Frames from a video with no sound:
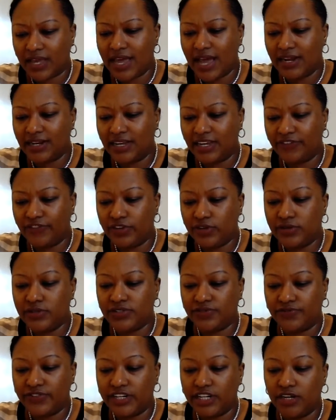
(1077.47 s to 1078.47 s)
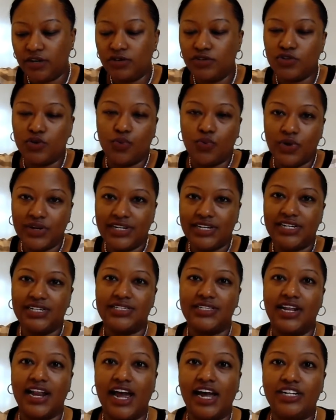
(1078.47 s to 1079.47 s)
kind of giving you some videos on what it
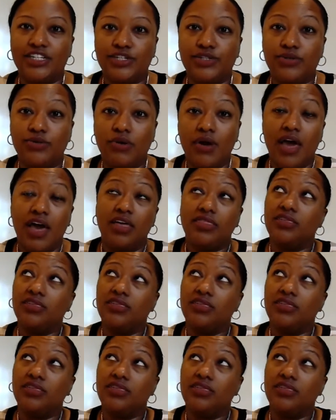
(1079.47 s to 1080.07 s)
is that I do.